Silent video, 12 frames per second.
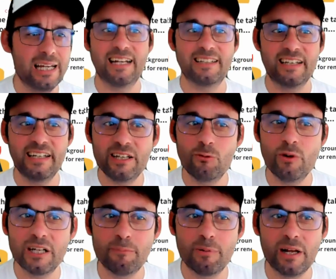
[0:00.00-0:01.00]
Has
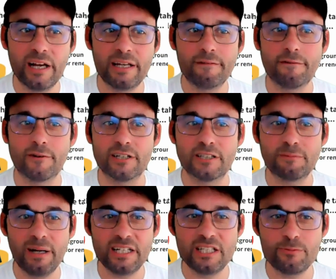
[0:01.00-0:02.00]
anyone applying for a
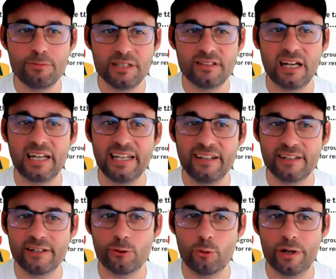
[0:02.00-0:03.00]
Spanish visa in
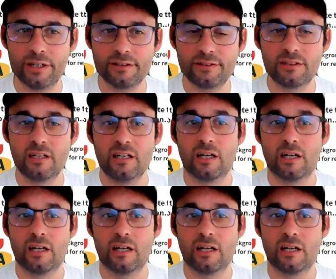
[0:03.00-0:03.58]
the US